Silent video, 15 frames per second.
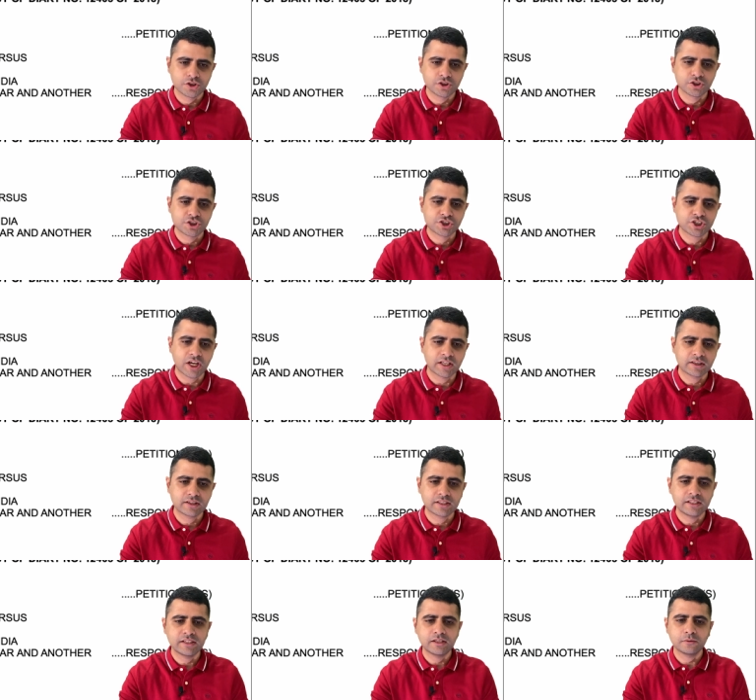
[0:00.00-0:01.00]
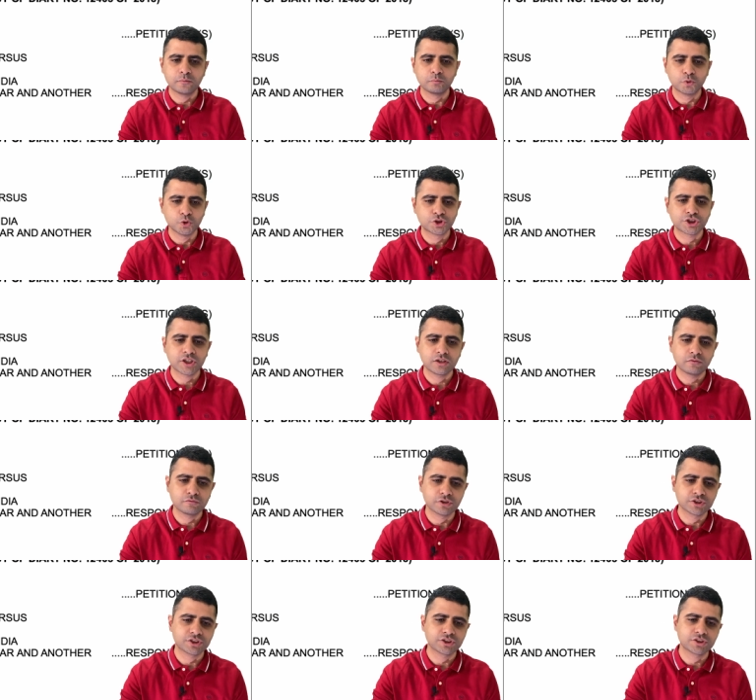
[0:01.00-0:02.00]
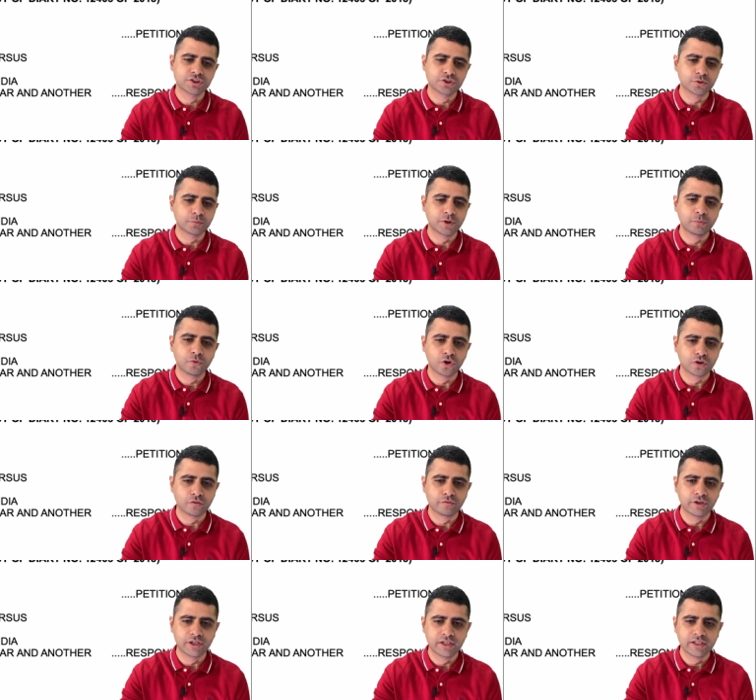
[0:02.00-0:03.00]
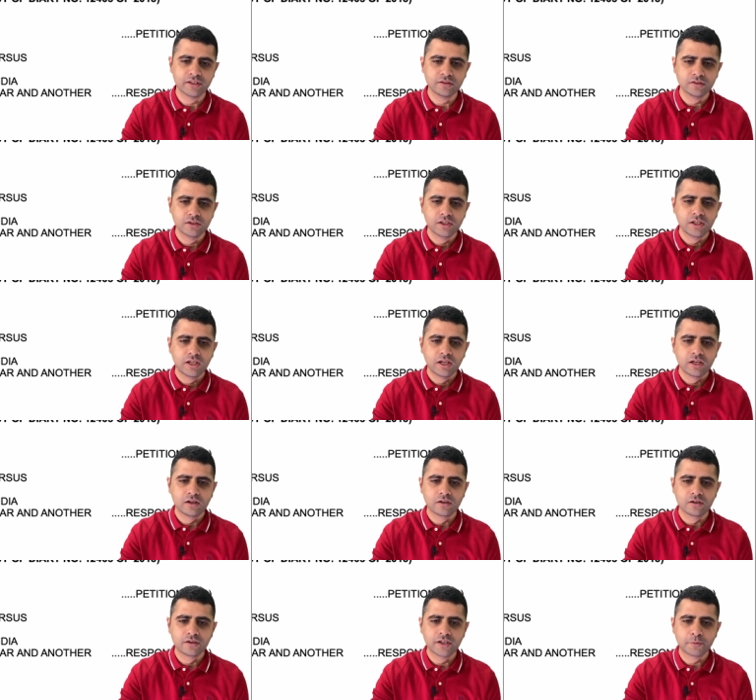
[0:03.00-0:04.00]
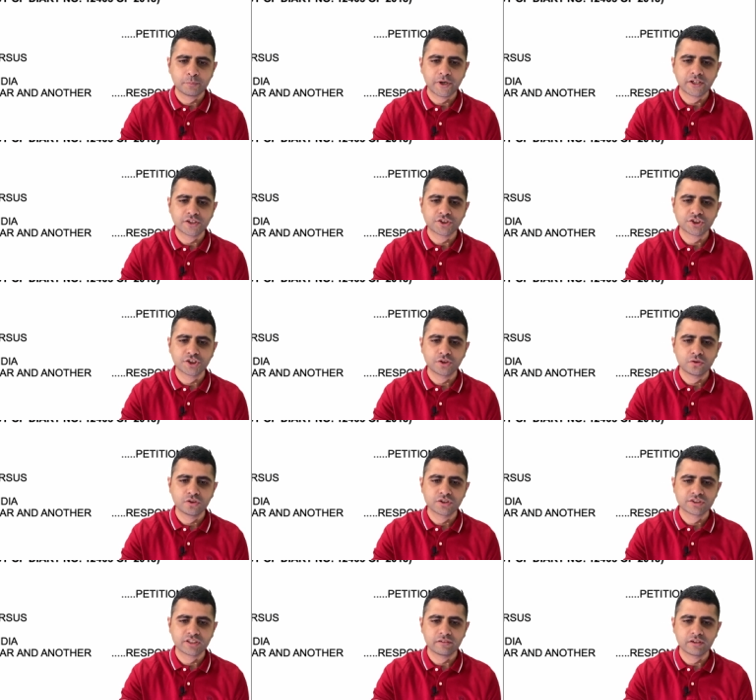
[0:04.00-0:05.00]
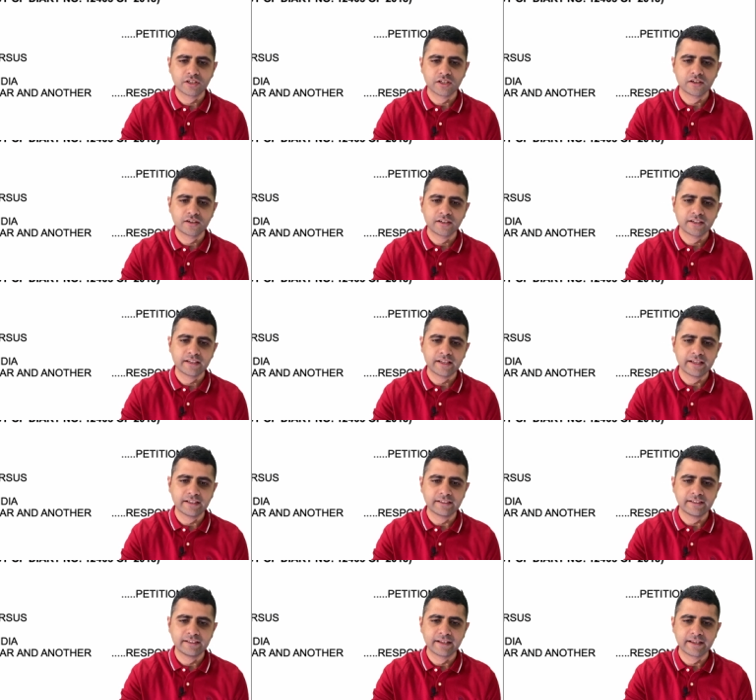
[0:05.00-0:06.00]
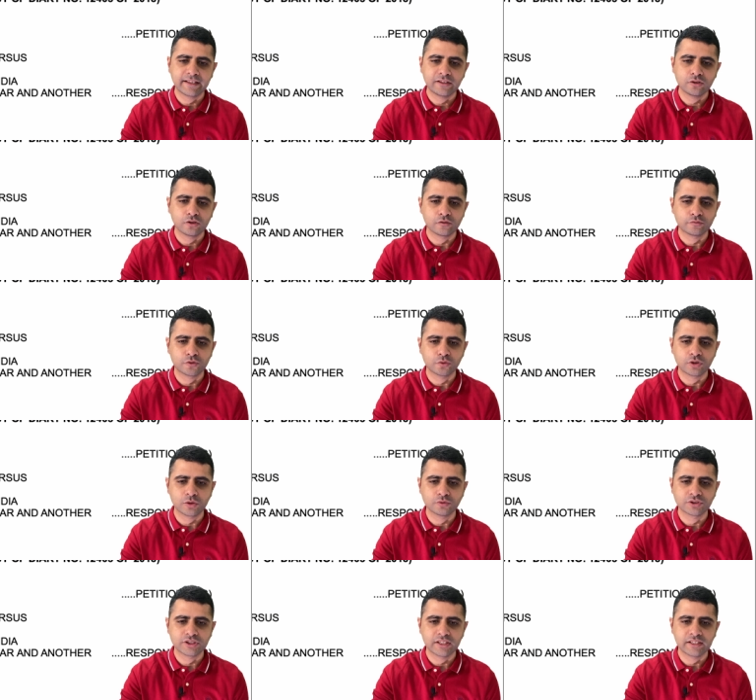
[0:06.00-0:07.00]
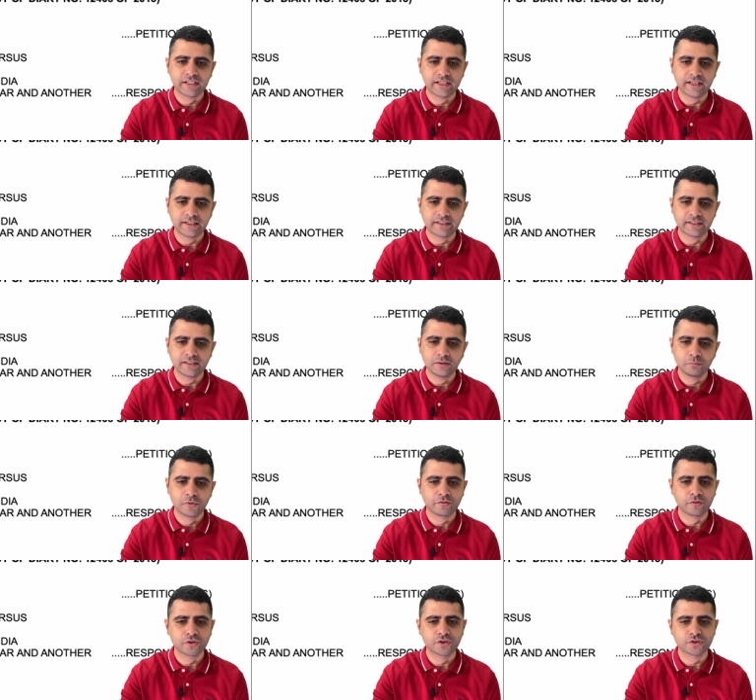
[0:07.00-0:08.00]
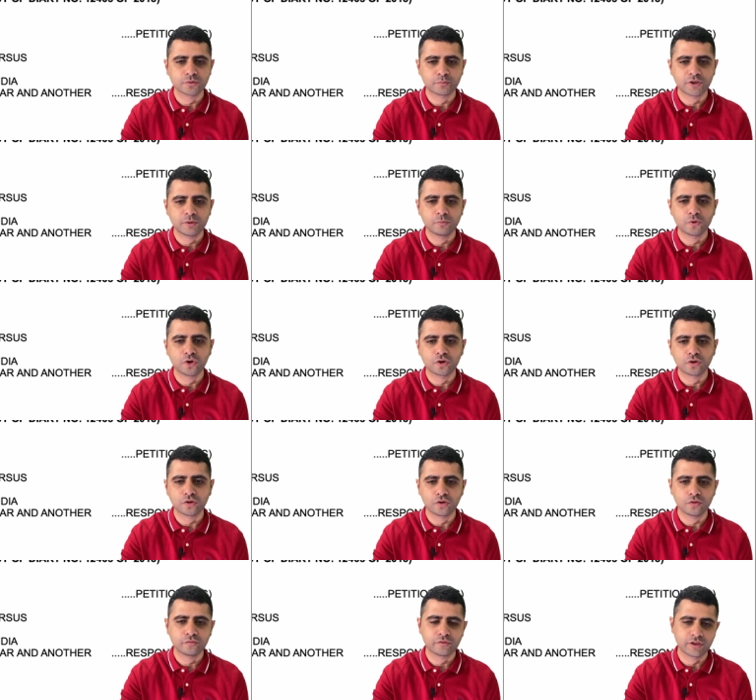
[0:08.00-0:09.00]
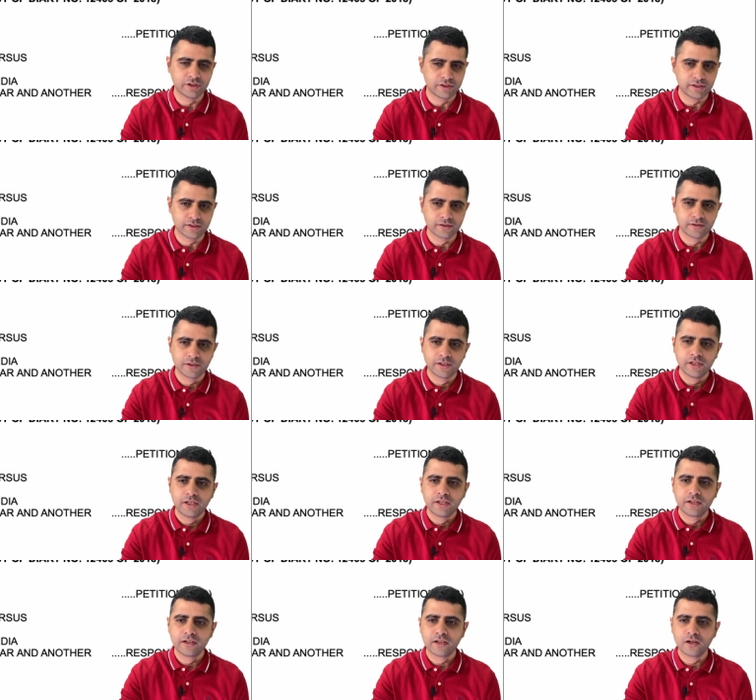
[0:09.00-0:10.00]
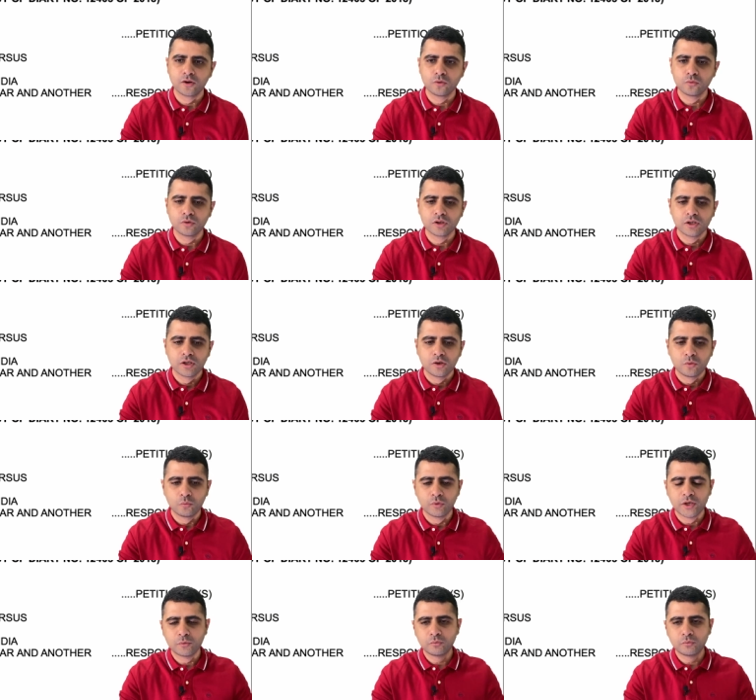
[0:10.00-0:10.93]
Shanti Bhushan versus the Supreme Court of India, writ petition 789 of 2018 before the Supreme Court of India. Now, when